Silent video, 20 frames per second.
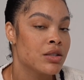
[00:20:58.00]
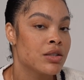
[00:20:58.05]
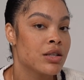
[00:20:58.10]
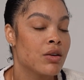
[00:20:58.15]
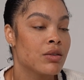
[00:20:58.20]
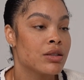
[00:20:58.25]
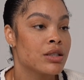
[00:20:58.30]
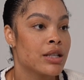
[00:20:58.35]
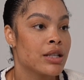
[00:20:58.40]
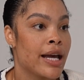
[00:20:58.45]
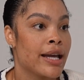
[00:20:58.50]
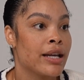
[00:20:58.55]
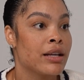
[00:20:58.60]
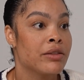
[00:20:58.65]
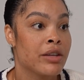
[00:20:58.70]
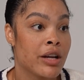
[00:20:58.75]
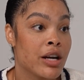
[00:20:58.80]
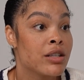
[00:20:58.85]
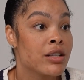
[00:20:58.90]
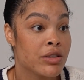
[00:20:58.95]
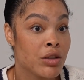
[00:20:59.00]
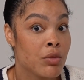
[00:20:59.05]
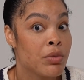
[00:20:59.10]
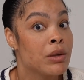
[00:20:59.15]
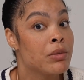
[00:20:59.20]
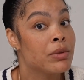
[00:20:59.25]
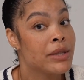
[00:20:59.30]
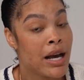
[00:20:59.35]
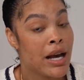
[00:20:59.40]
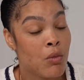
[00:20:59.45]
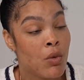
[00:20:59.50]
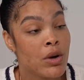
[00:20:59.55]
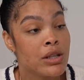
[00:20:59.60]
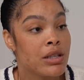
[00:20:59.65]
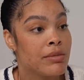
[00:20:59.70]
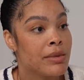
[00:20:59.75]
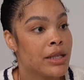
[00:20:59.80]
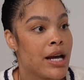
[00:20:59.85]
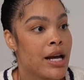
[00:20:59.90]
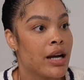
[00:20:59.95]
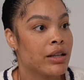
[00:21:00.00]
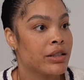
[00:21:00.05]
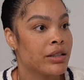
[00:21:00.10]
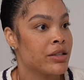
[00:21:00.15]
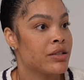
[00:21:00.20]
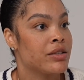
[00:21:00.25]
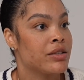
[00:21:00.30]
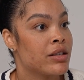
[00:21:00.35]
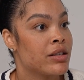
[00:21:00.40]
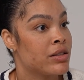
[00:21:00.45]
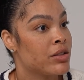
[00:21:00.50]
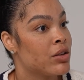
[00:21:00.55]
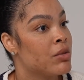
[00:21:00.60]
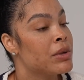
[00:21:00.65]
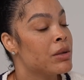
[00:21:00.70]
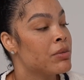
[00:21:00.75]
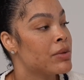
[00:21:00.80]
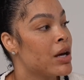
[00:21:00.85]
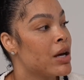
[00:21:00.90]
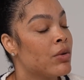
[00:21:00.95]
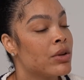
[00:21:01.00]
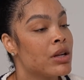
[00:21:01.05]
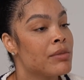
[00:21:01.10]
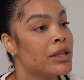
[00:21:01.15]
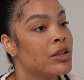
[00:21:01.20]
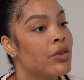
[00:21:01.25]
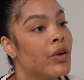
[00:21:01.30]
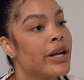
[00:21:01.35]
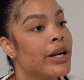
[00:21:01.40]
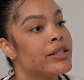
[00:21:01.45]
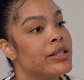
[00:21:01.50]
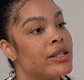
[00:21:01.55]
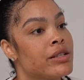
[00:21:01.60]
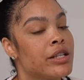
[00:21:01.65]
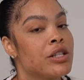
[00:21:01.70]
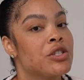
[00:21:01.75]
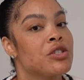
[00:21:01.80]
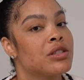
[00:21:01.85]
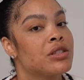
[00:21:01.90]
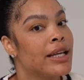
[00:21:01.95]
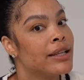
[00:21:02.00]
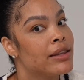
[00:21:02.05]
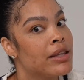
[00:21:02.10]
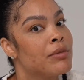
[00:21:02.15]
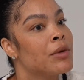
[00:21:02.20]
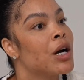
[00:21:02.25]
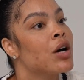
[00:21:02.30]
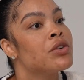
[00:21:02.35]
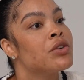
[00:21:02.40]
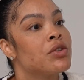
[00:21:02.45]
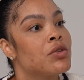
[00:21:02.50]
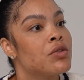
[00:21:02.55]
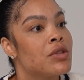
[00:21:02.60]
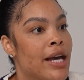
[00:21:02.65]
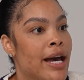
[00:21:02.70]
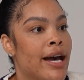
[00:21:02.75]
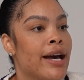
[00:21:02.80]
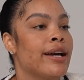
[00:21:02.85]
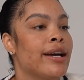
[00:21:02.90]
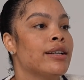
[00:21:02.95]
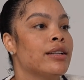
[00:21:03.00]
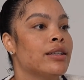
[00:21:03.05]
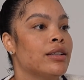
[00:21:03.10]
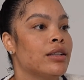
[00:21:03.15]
So it's like there are still people that want to be doctors. still people that want to be lawyers and teachers. Let them go do that.